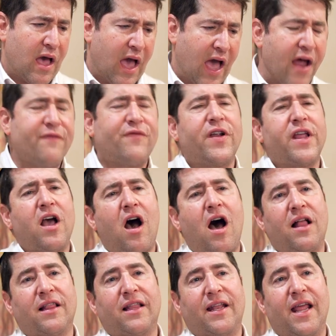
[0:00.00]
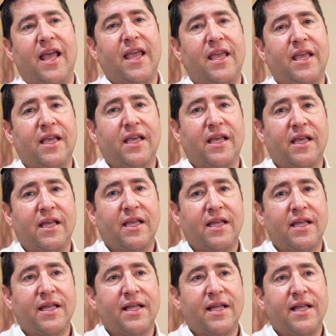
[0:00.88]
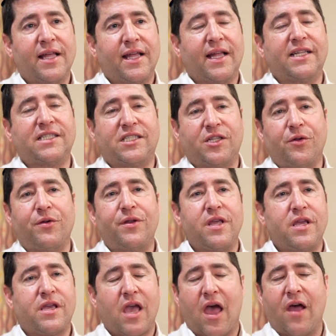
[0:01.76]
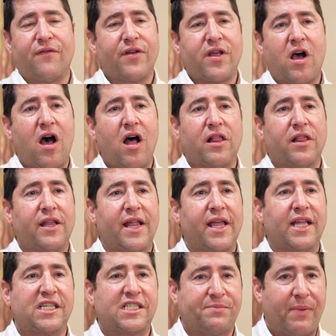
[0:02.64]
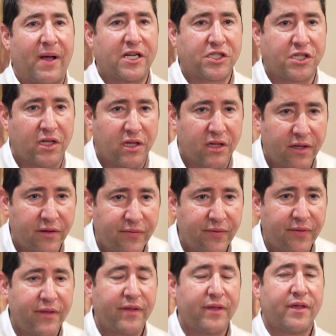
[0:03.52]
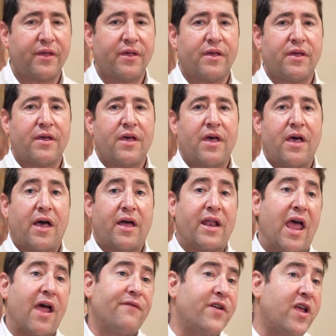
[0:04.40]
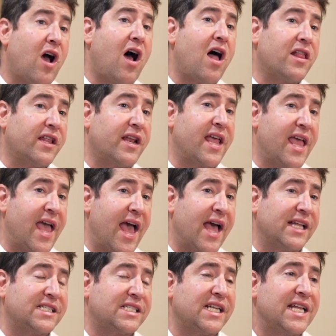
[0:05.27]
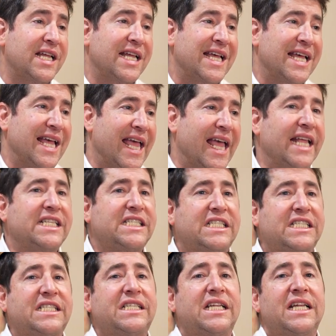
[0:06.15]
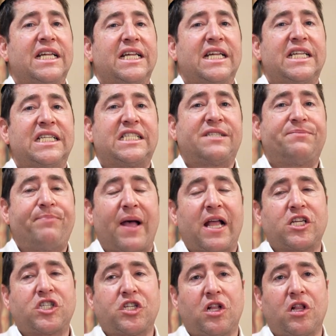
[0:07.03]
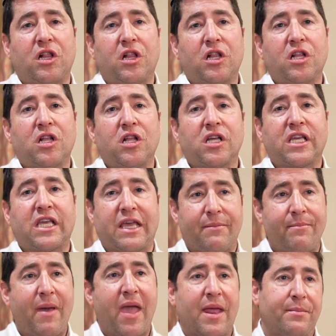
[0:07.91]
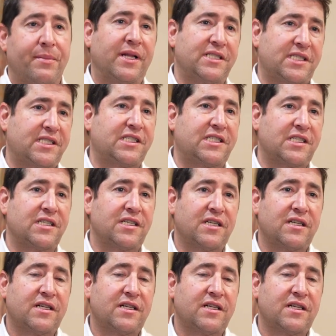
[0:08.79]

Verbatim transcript: Every holiday is unique. Every holiday is special. And every holiday has its special commandments.